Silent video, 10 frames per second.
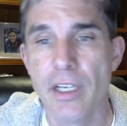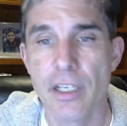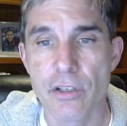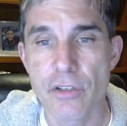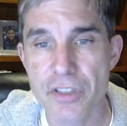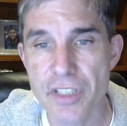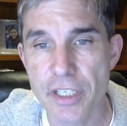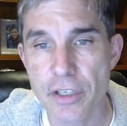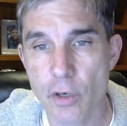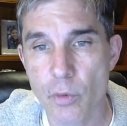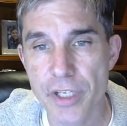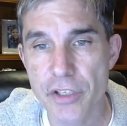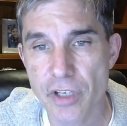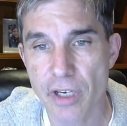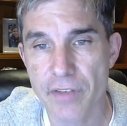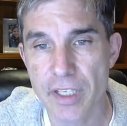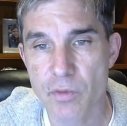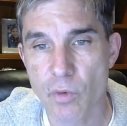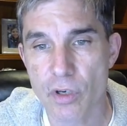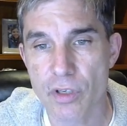You just need to know which of
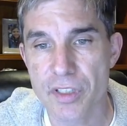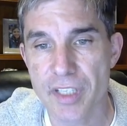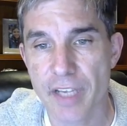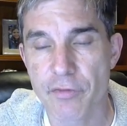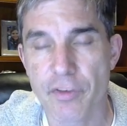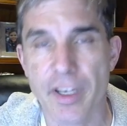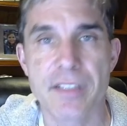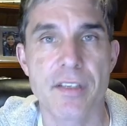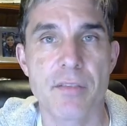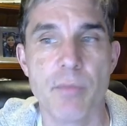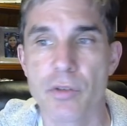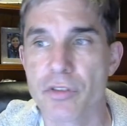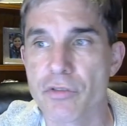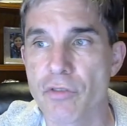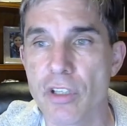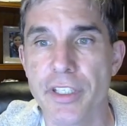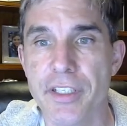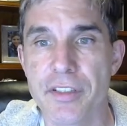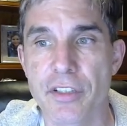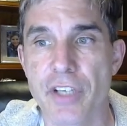these words and phrases most
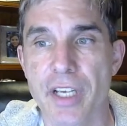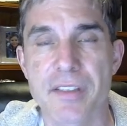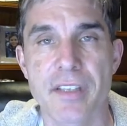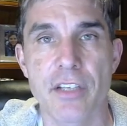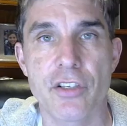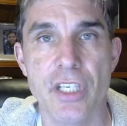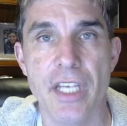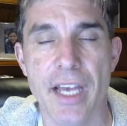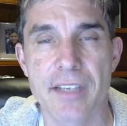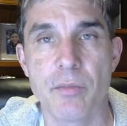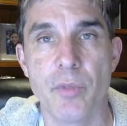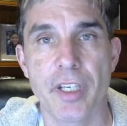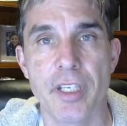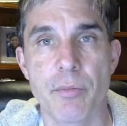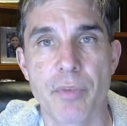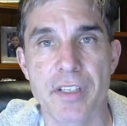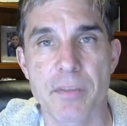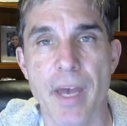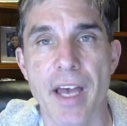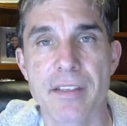strongly suggest that she has a malignant
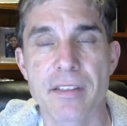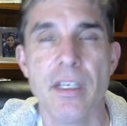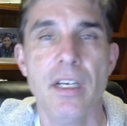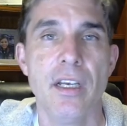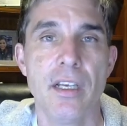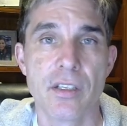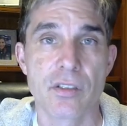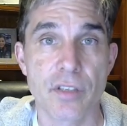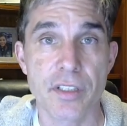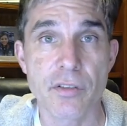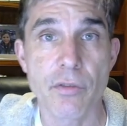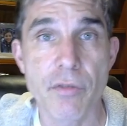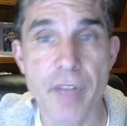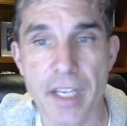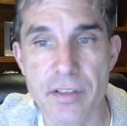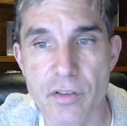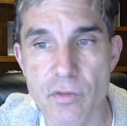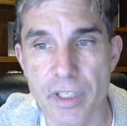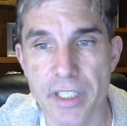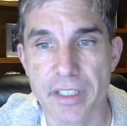breast mass. So let's go through the answers
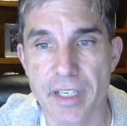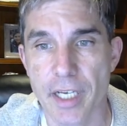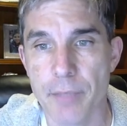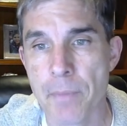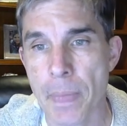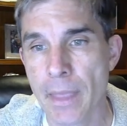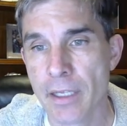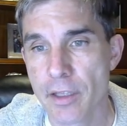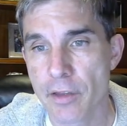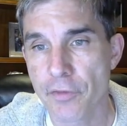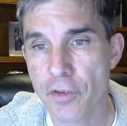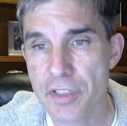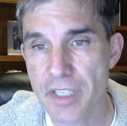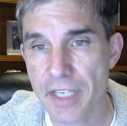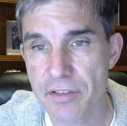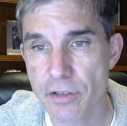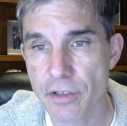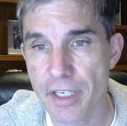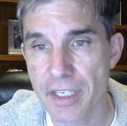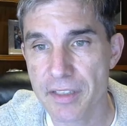one at a time. The first
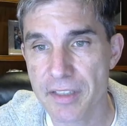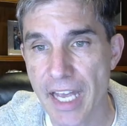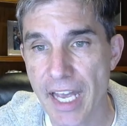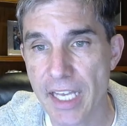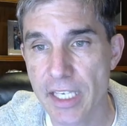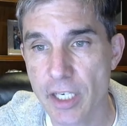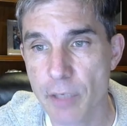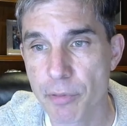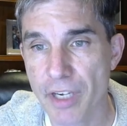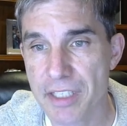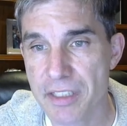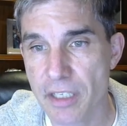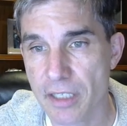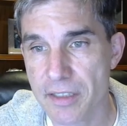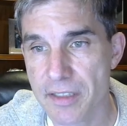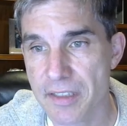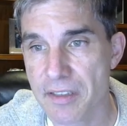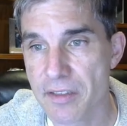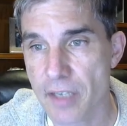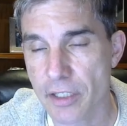answer is A, compressed ducts. This
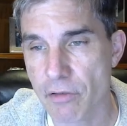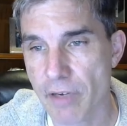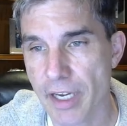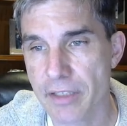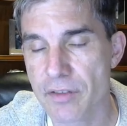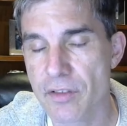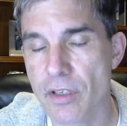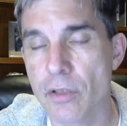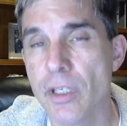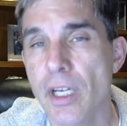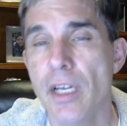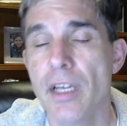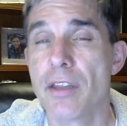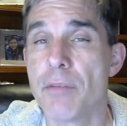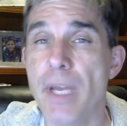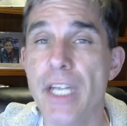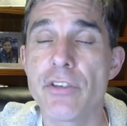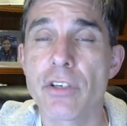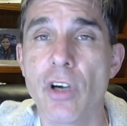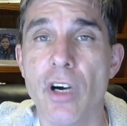is not correct. So the
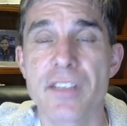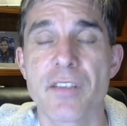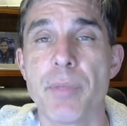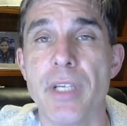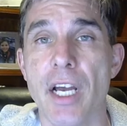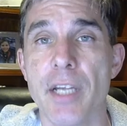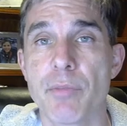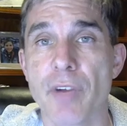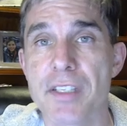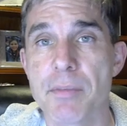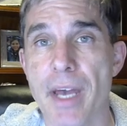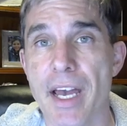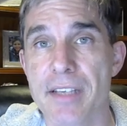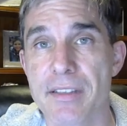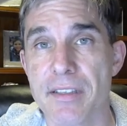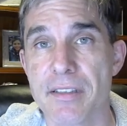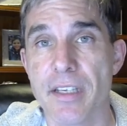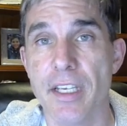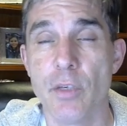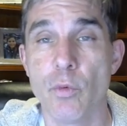major cause of benign breast
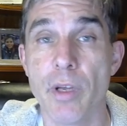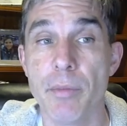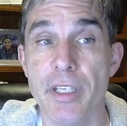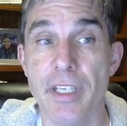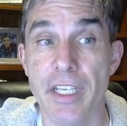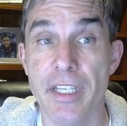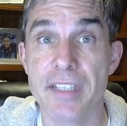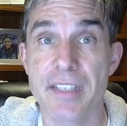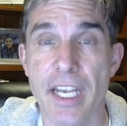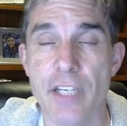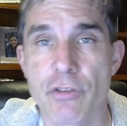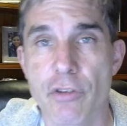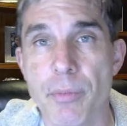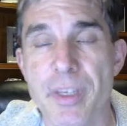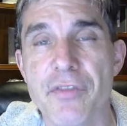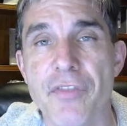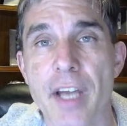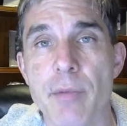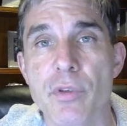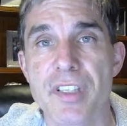masses in women in this age group is
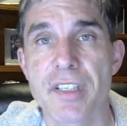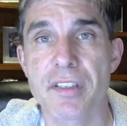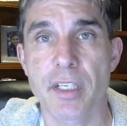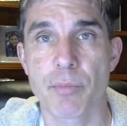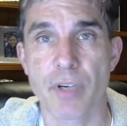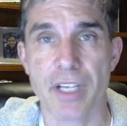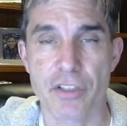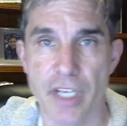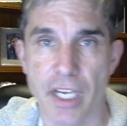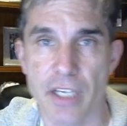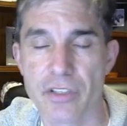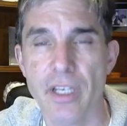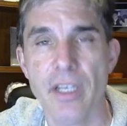fibrocystic breast change.